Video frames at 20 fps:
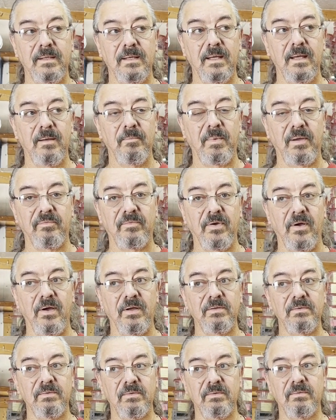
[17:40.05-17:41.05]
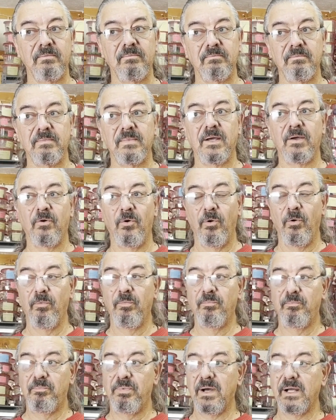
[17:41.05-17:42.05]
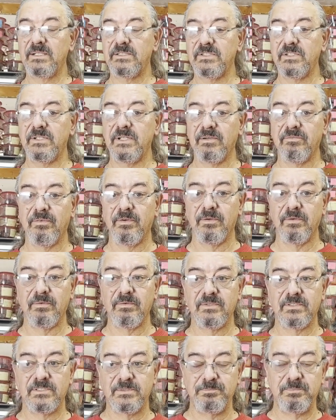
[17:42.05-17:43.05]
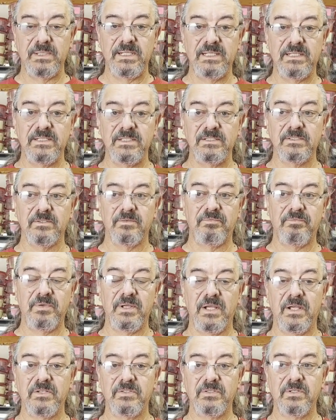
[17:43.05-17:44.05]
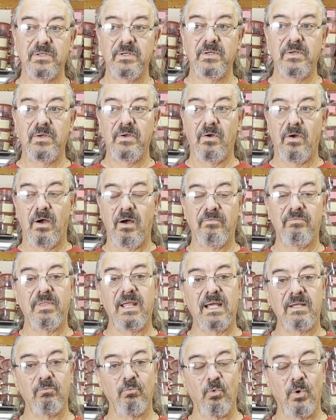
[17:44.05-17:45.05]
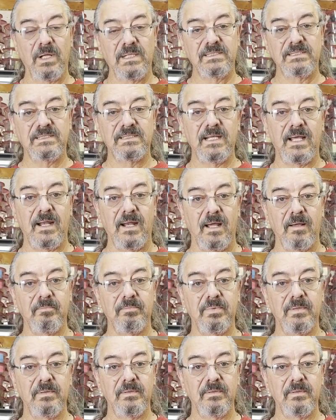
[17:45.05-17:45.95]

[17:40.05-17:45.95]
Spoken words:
I've caught a whole bunch of different species of fish off that one setup.